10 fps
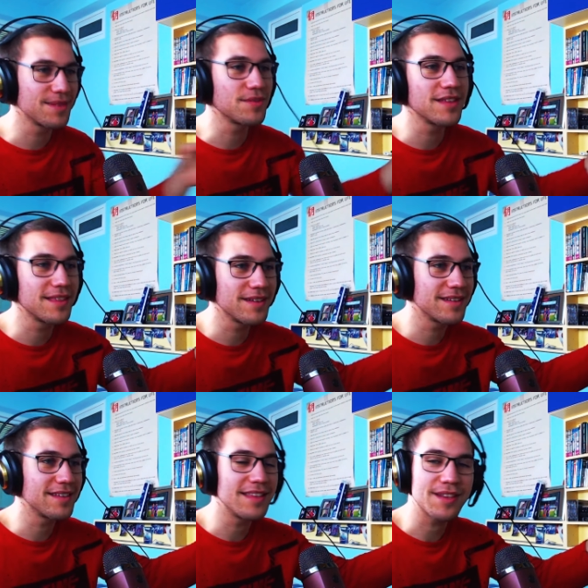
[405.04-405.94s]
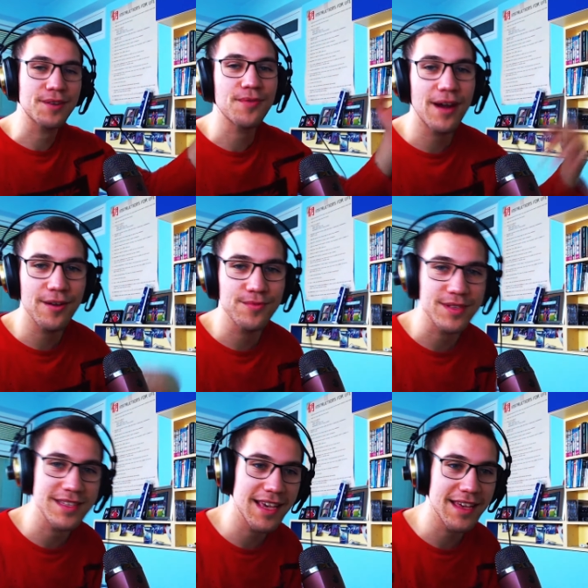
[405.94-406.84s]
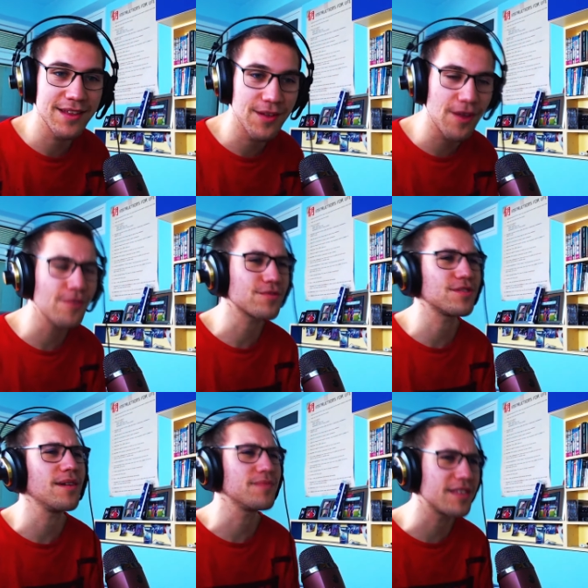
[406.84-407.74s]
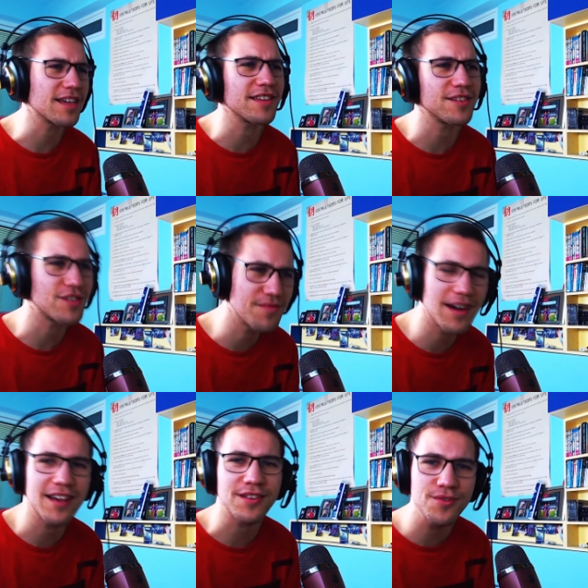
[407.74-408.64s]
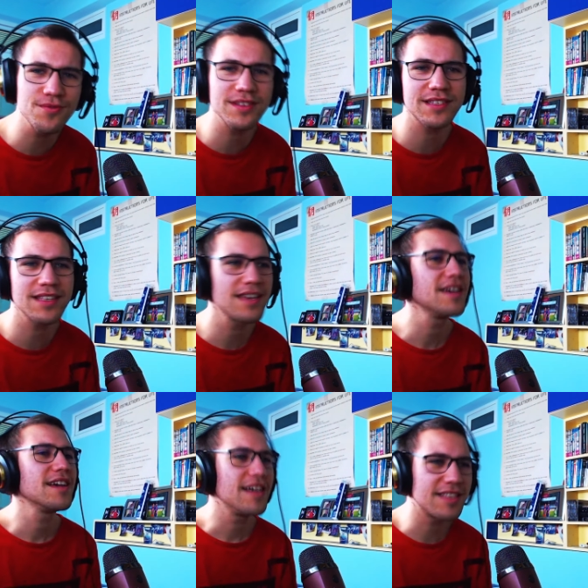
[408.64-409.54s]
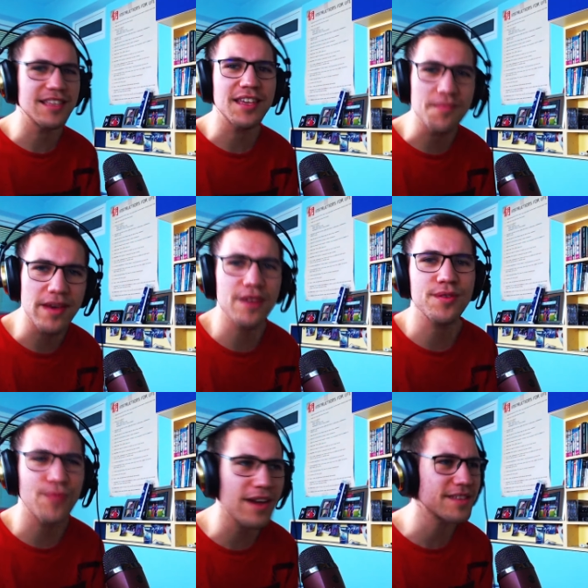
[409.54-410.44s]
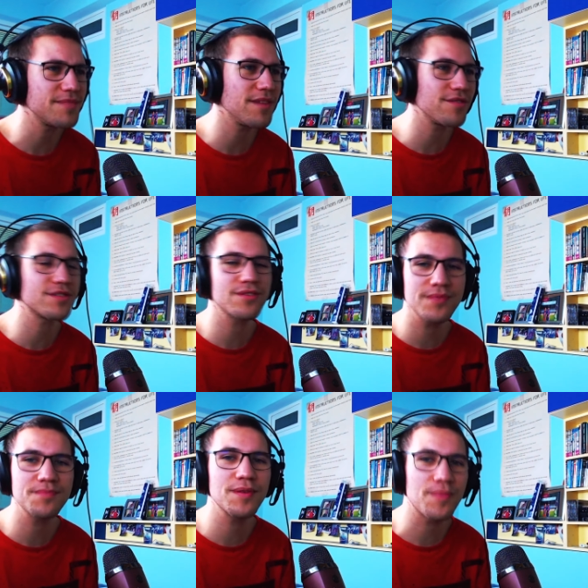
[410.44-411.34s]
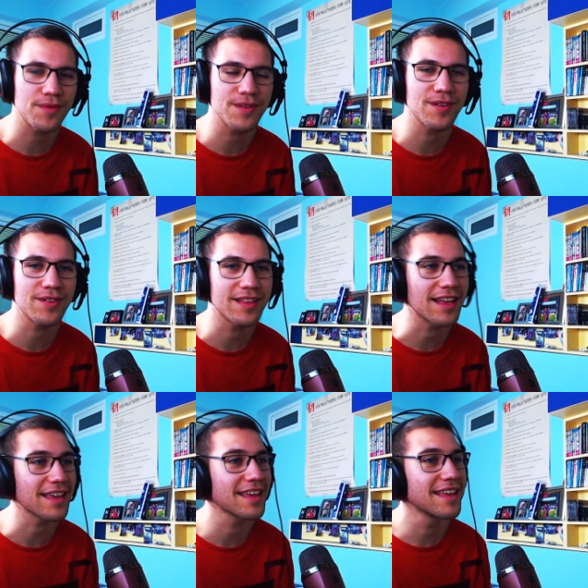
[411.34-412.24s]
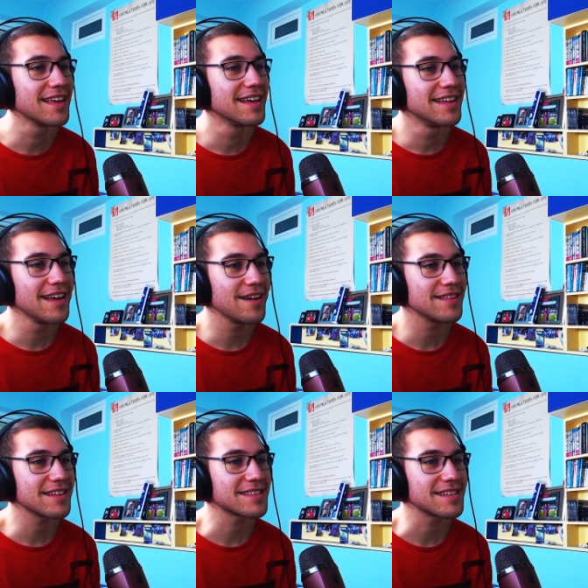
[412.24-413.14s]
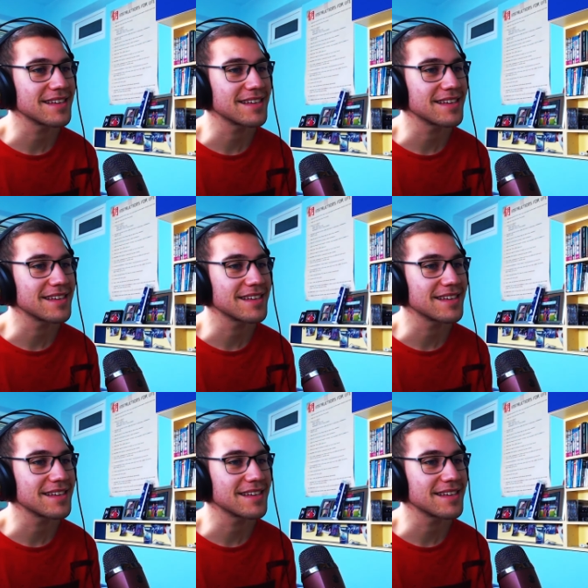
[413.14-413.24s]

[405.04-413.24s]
someone in the crowd was saying, oh, I'm sick of this Shaman. Who is, isn't he married? Why is he marrying so many people? You know, like, that